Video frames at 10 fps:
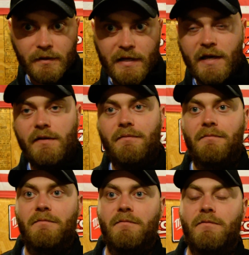and
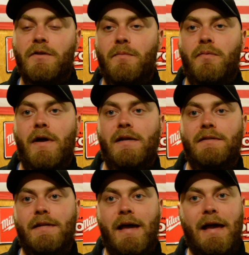for the
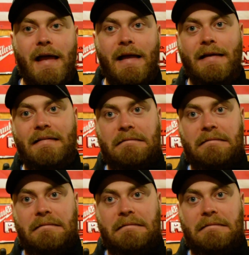price tag,